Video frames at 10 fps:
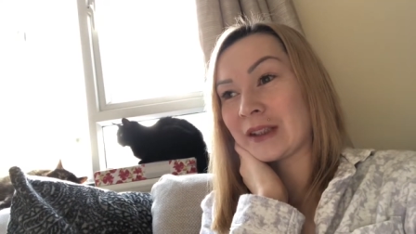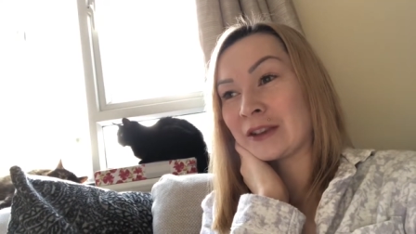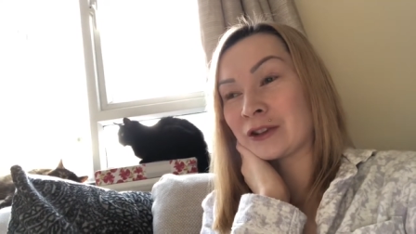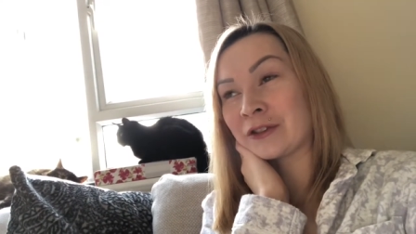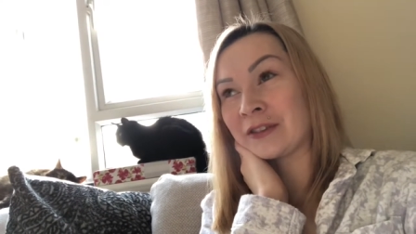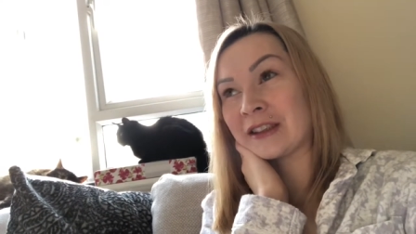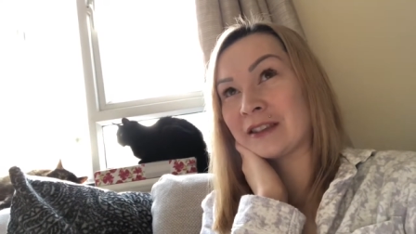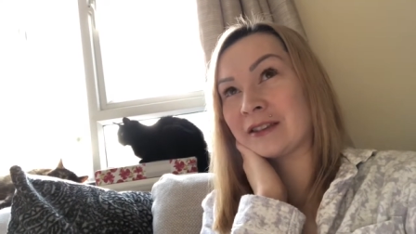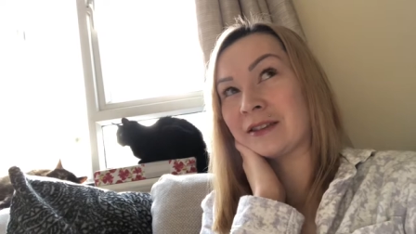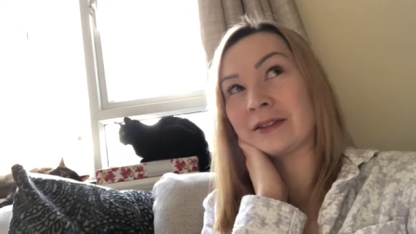I just
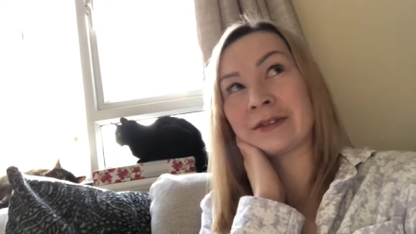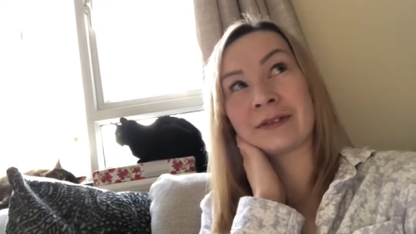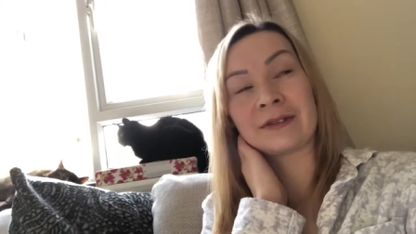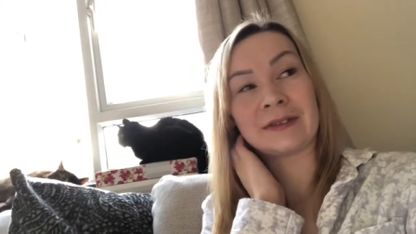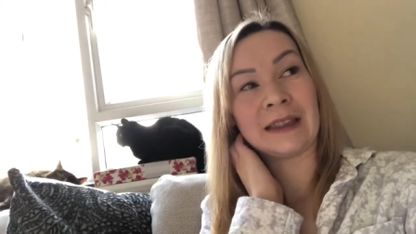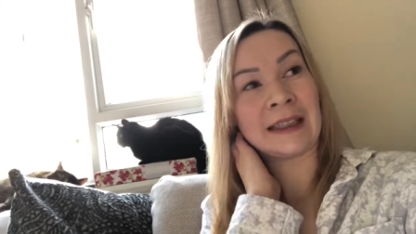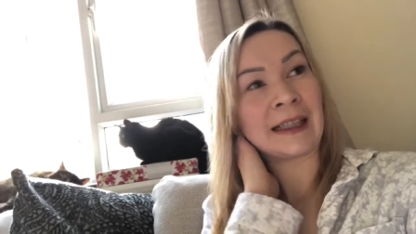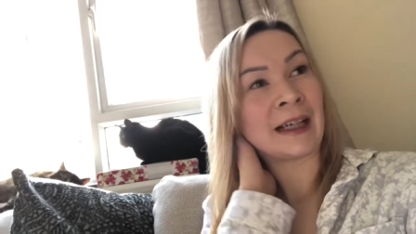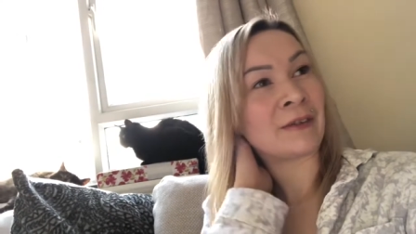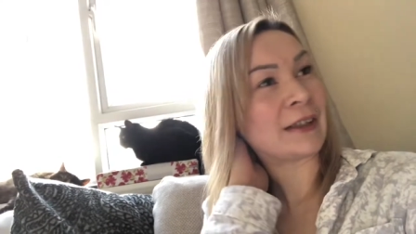feel
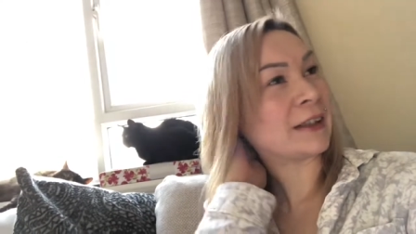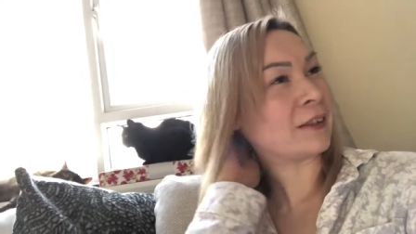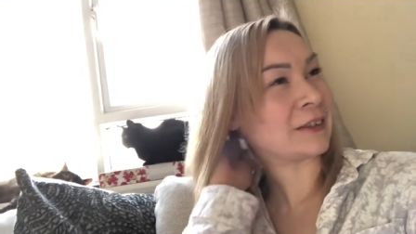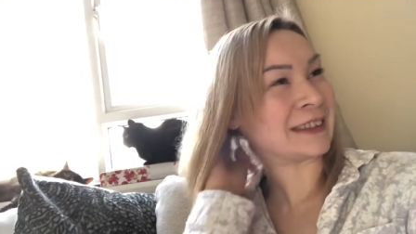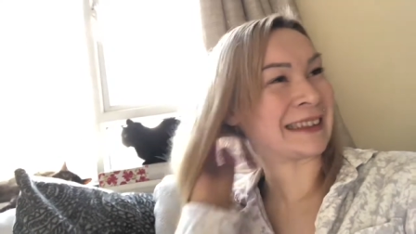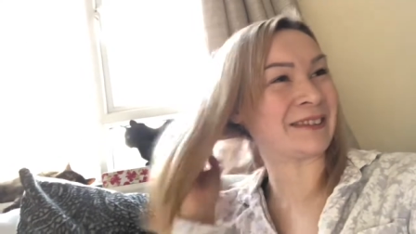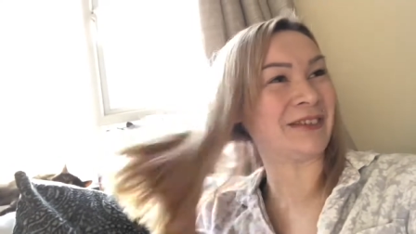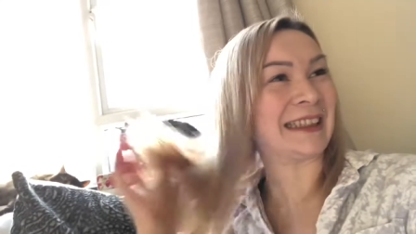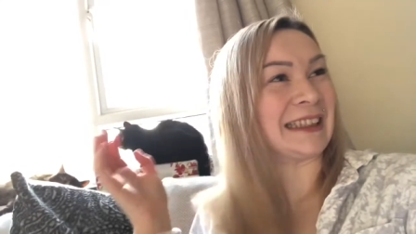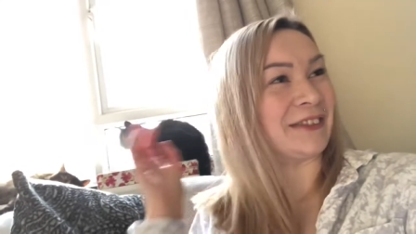I feel
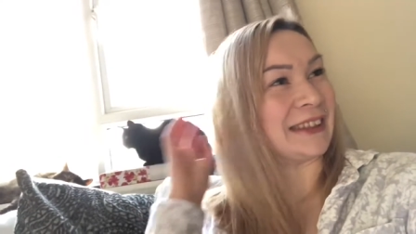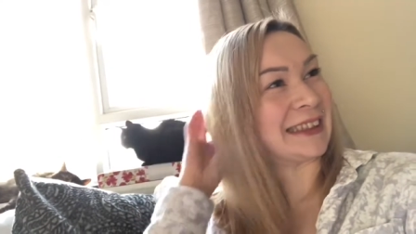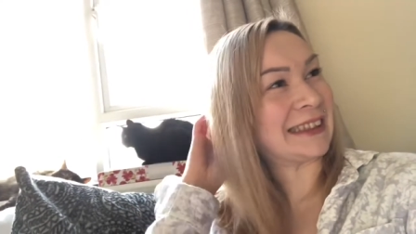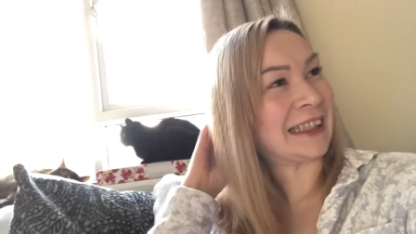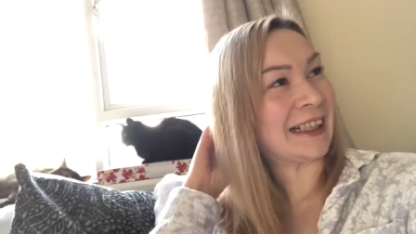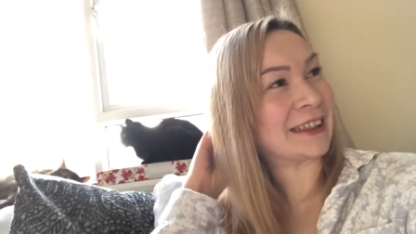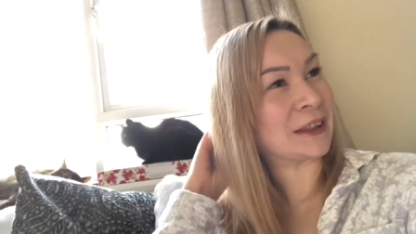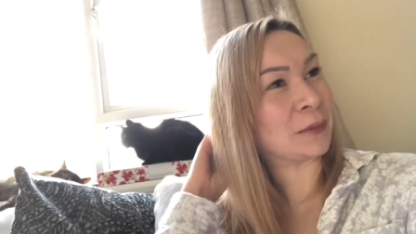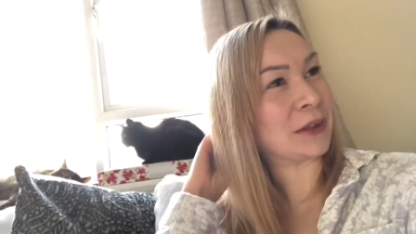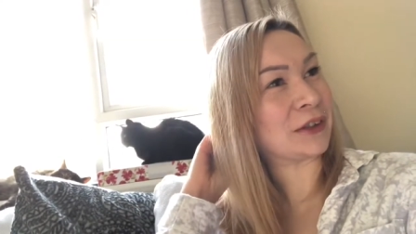really really tired
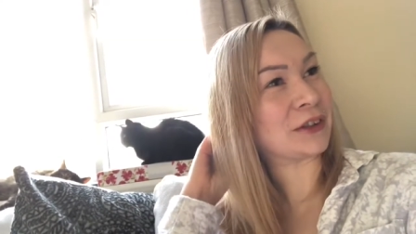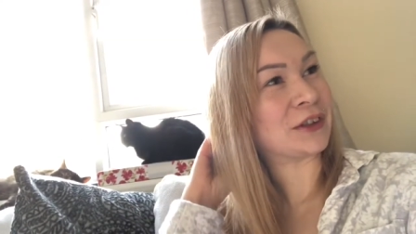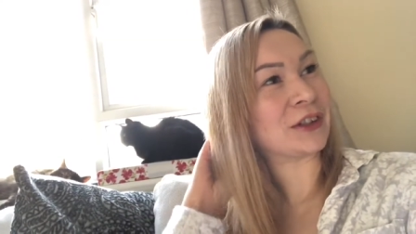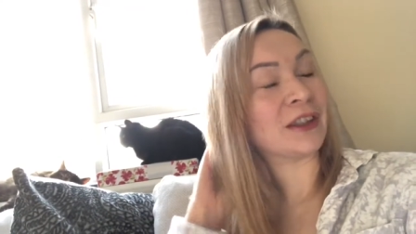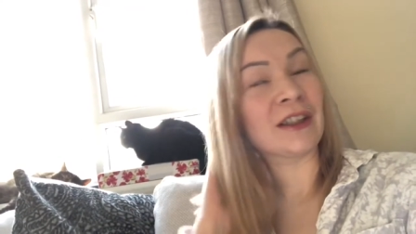to be honest.